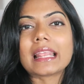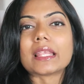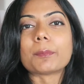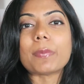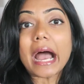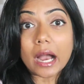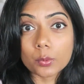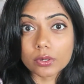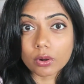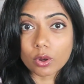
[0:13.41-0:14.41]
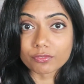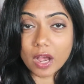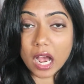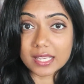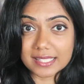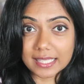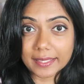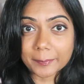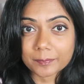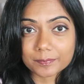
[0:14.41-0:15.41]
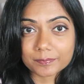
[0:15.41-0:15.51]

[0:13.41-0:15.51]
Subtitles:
the power of asking.